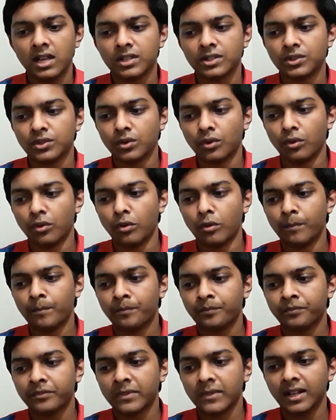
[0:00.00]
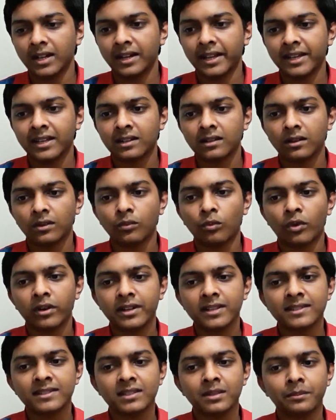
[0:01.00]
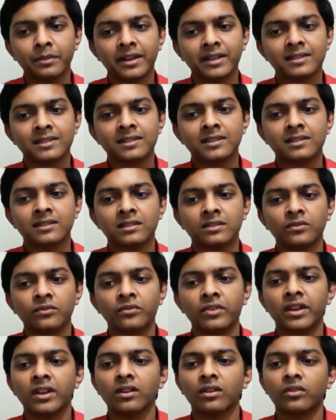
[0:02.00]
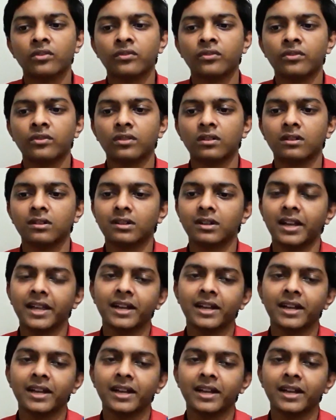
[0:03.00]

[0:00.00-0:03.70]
so like what is the best way of uh,